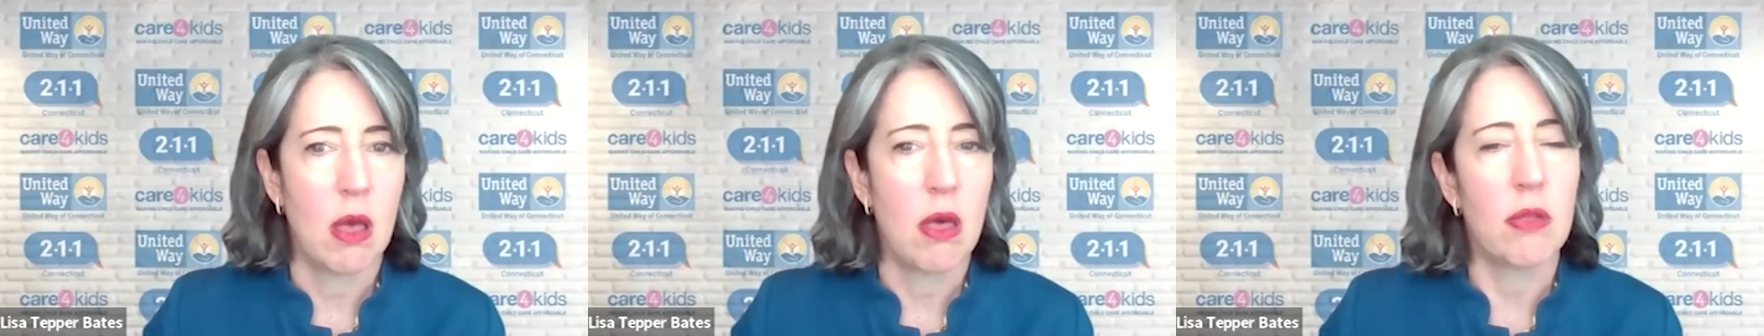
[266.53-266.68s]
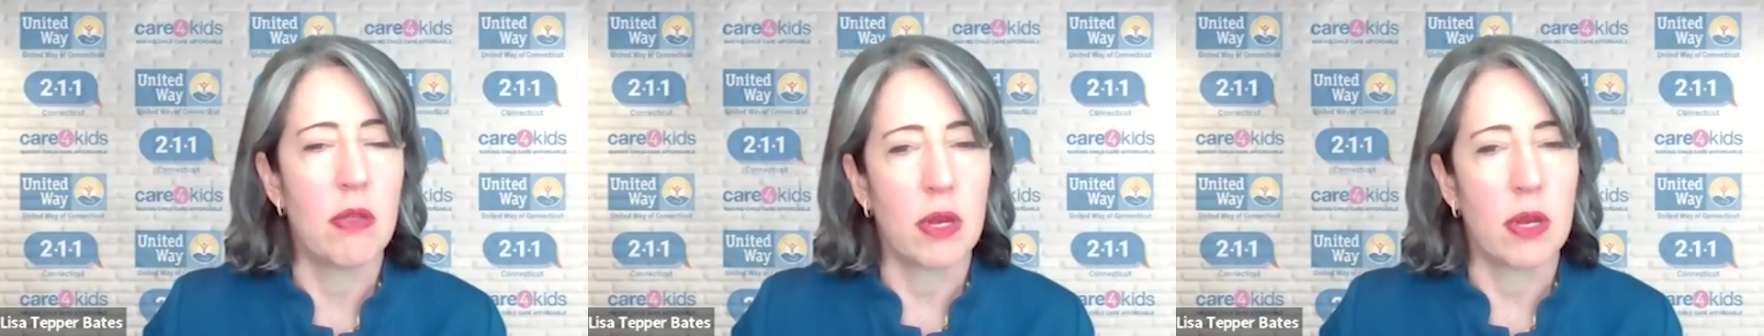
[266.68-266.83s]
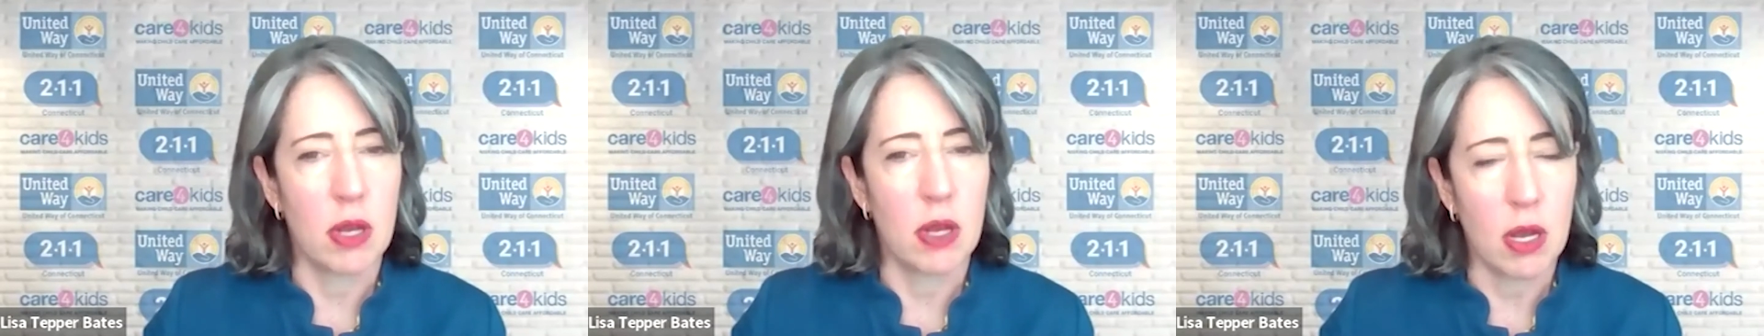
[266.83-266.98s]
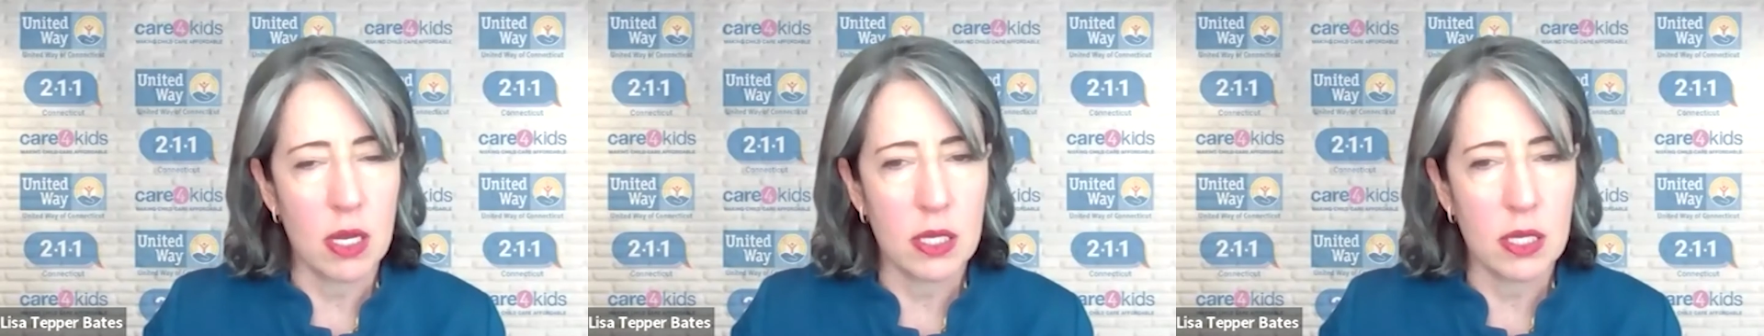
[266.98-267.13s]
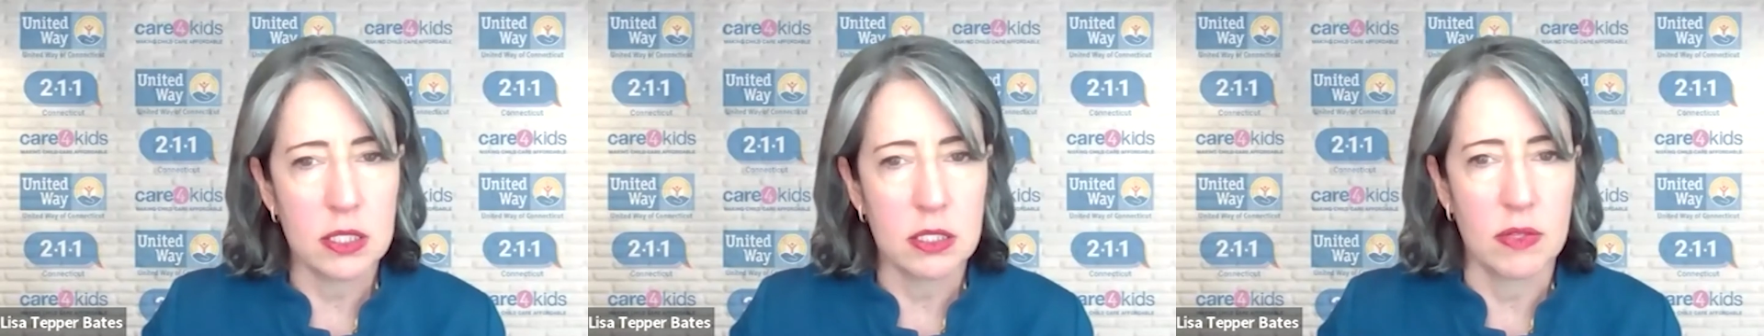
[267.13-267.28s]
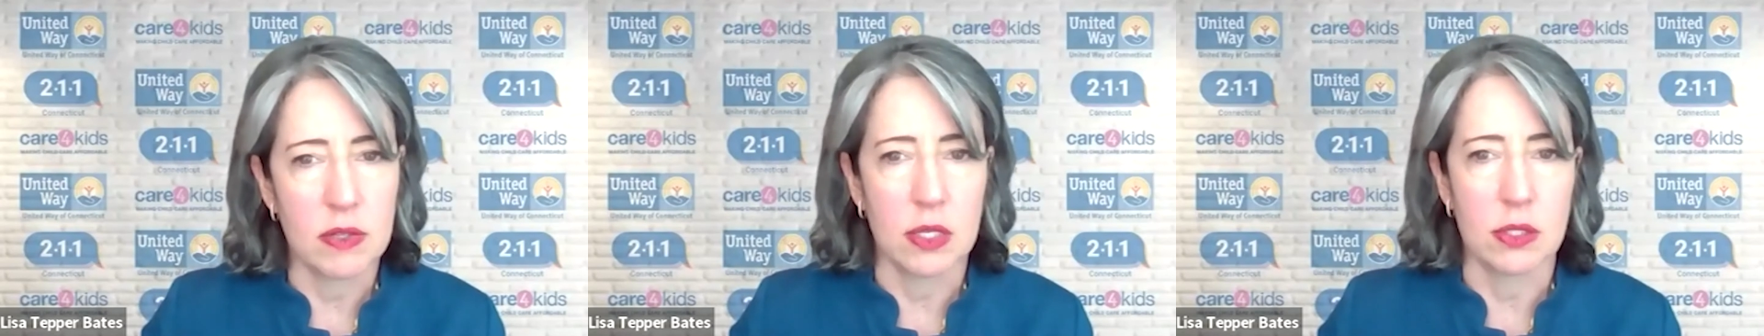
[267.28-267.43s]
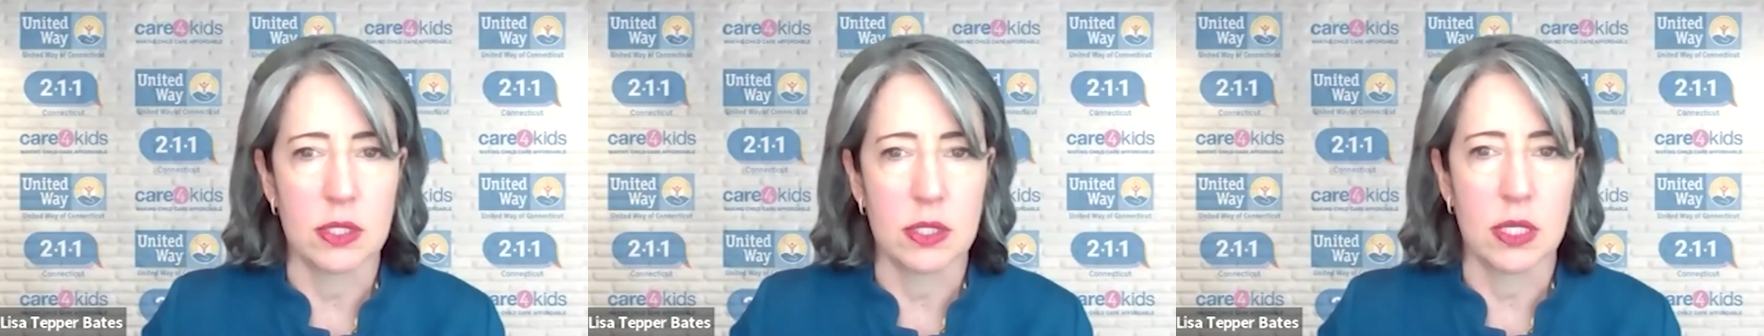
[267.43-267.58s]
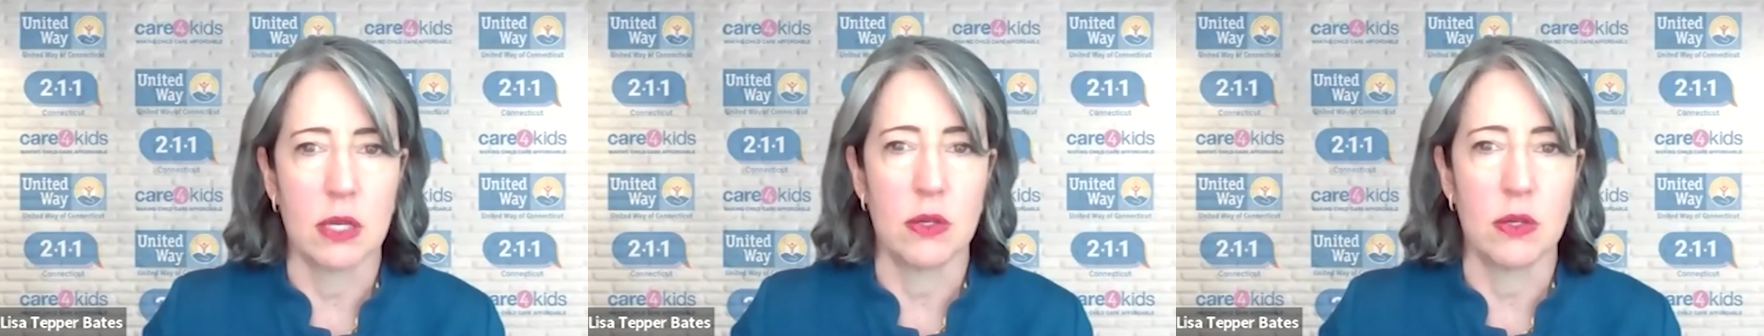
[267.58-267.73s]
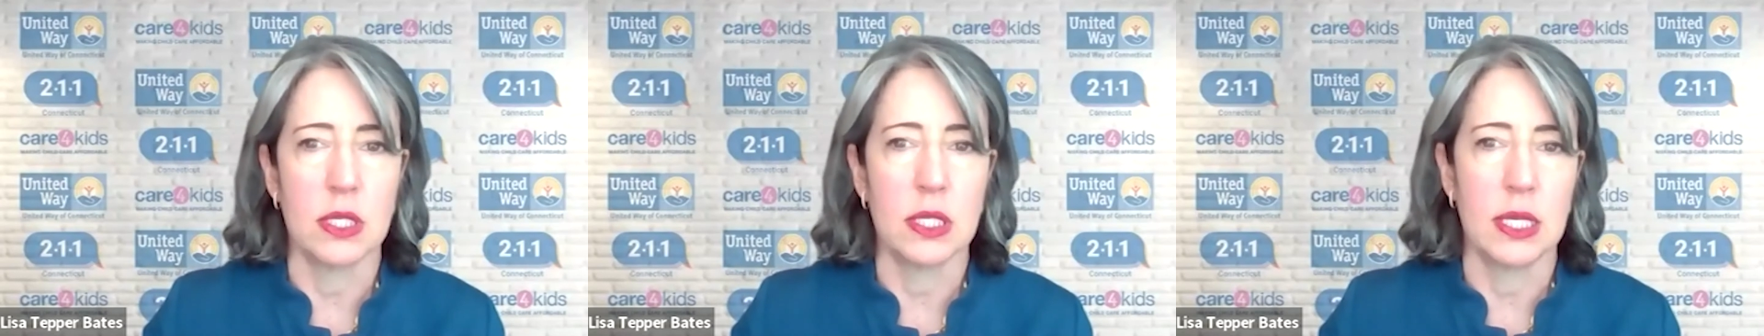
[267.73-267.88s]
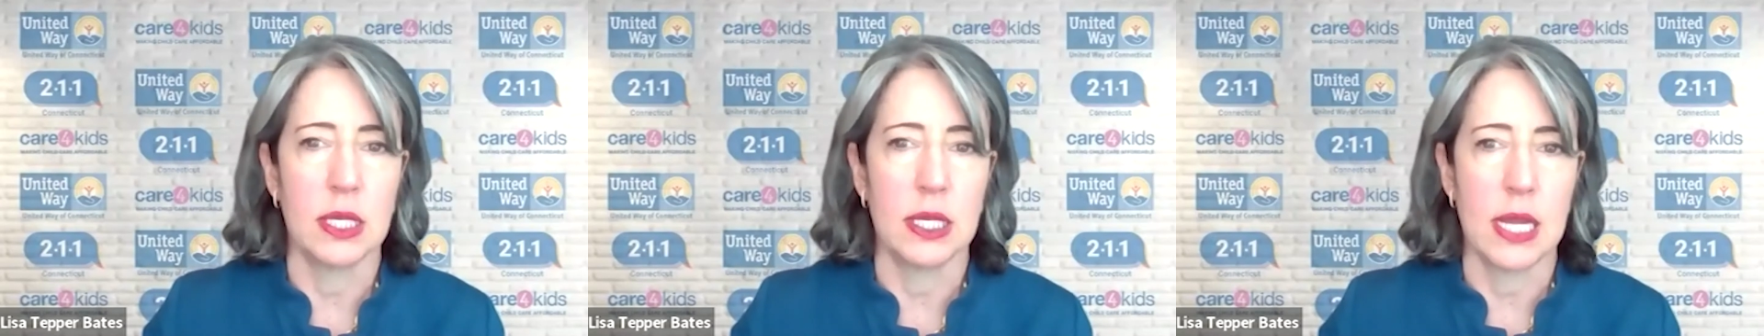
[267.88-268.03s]
the cost of healthcare
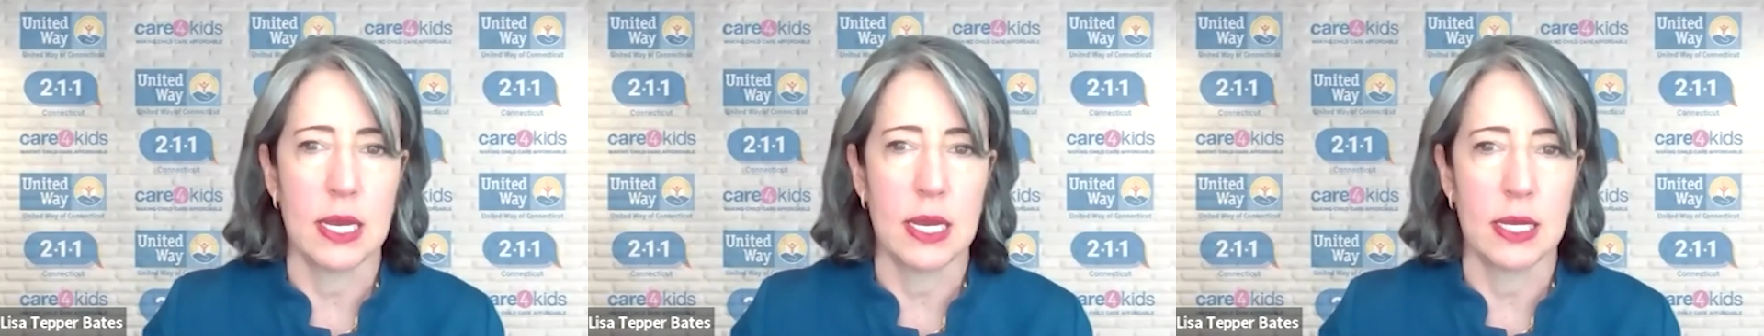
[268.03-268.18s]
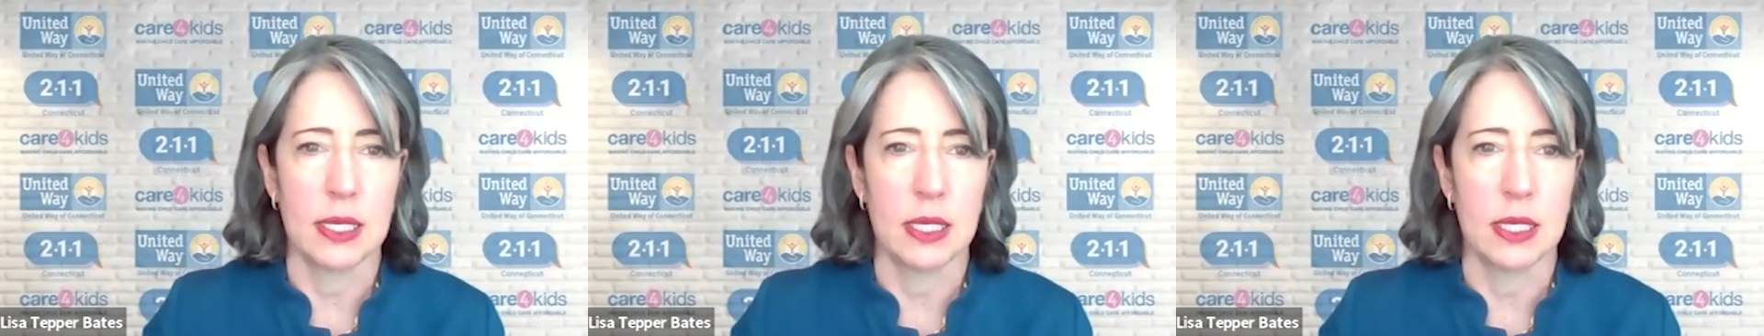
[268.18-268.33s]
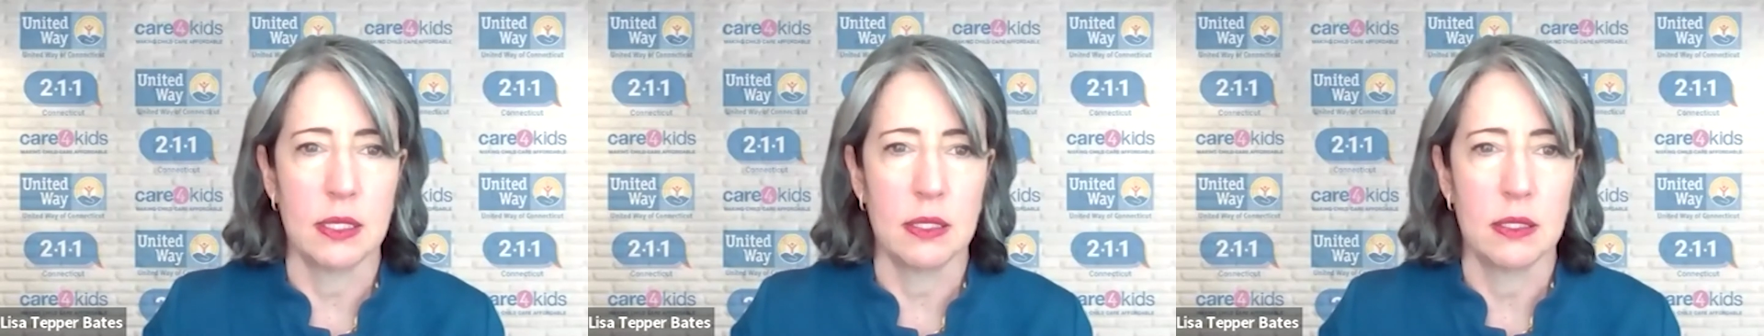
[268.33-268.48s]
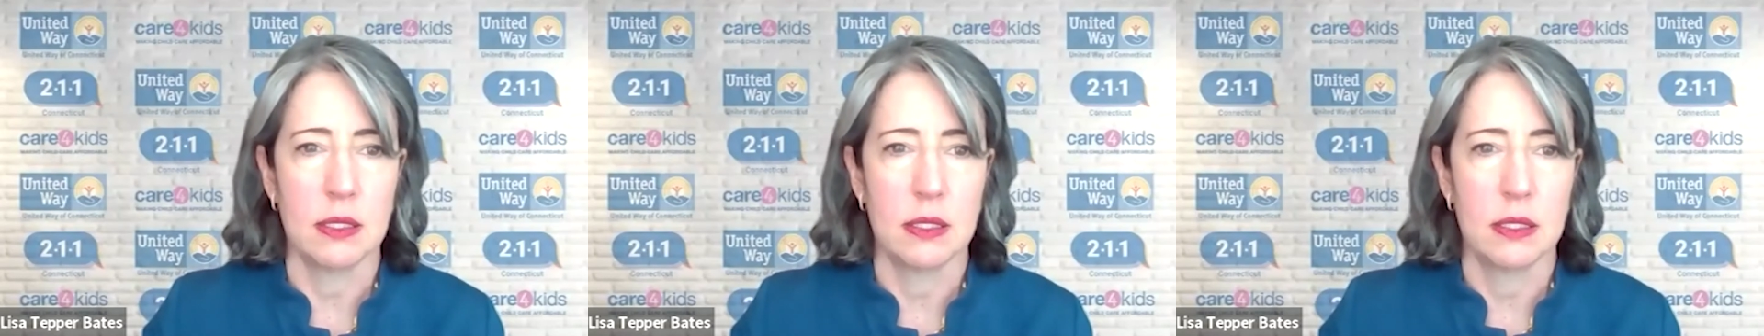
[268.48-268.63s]
in Connecticut,